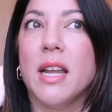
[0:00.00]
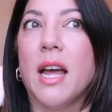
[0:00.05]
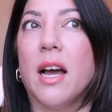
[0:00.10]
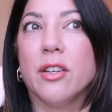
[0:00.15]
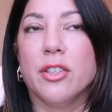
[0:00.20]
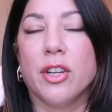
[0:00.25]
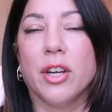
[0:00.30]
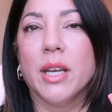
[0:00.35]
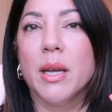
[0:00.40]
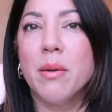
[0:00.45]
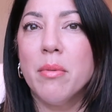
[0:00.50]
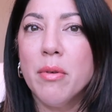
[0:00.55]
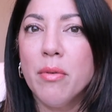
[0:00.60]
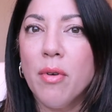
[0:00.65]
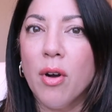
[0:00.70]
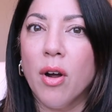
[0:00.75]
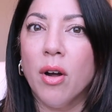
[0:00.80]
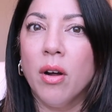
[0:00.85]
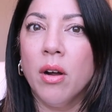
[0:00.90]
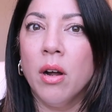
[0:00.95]
Now don't get me
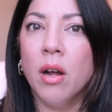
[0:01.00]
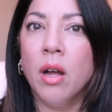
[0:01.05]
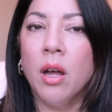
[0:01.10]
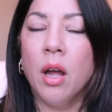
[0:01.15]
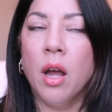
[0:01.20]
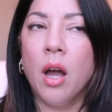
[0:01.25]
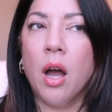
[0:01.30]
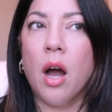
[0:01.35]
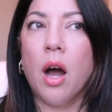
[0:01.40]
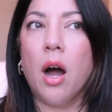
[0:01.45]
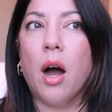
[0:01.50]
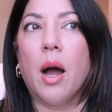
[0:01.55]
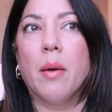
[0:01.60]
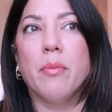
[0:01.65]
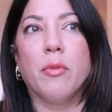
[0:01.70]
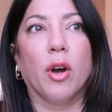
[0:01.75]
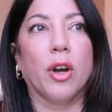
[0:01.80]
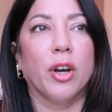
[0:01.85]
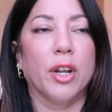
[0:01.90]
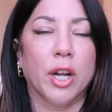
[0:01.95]
wrong,
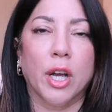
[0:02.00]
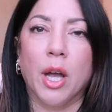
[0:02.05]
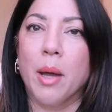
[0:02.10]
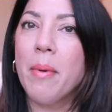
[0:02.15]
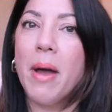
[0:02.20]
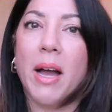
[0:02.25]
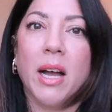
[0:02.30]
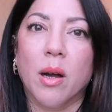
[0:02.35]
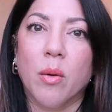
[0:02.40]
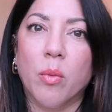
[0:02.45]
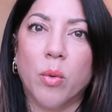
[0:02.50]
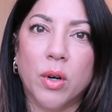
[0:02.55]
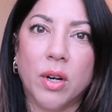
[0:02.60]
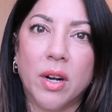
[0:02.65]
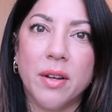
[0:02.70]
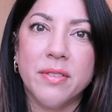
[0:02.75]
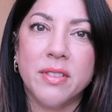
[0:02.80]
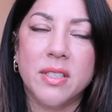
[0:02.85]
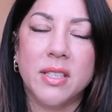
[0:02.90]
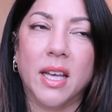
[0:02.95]
I'm not going to go back on what
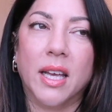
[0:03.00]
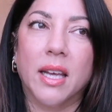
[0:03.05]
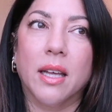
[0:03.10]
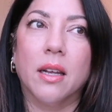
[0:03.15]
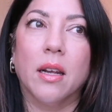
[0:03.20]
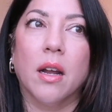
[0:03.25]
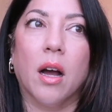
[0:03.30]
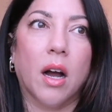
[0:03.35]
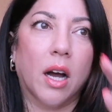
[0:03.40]
I've said.